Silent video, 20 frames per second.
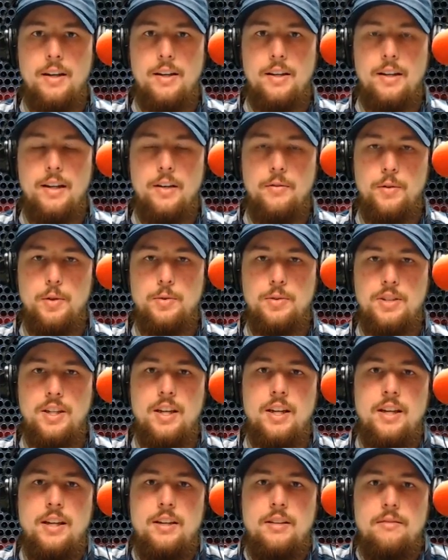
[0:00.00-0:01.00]
If you
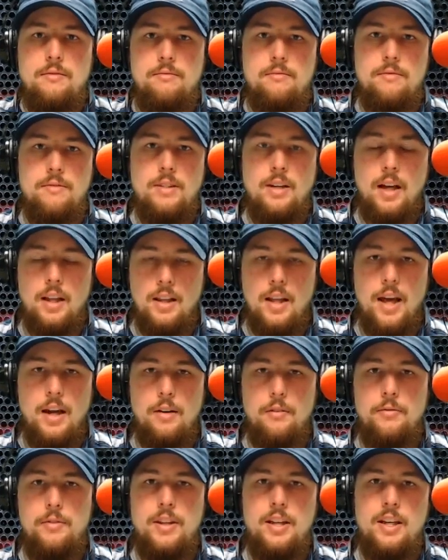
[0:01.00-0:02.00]
see a lot
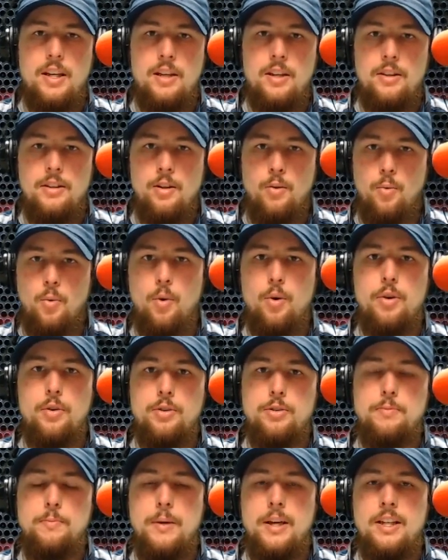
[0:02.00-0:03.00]
of the the
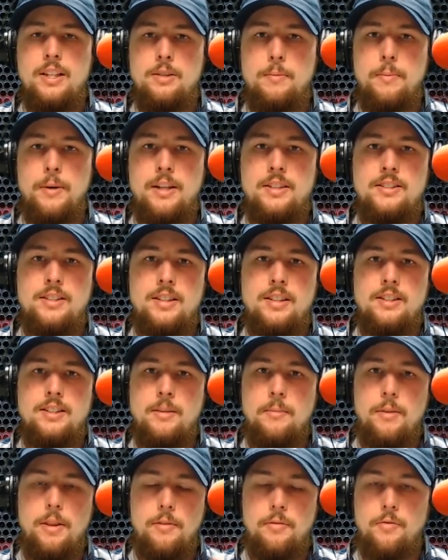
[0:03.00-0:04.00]
royals being depicted,
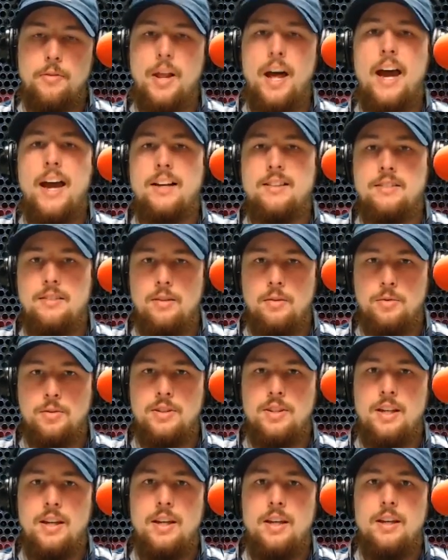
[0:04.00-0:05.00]
some of the flags that you'll
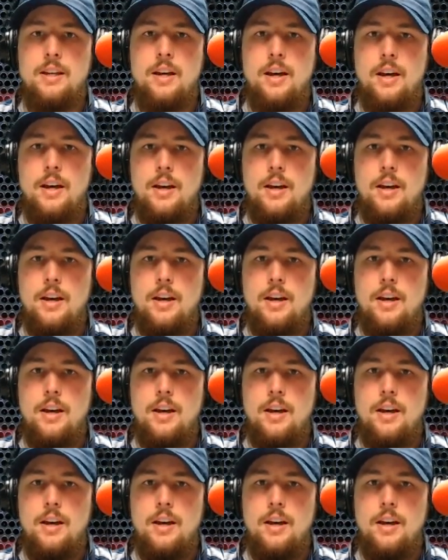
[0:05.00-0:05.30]
see,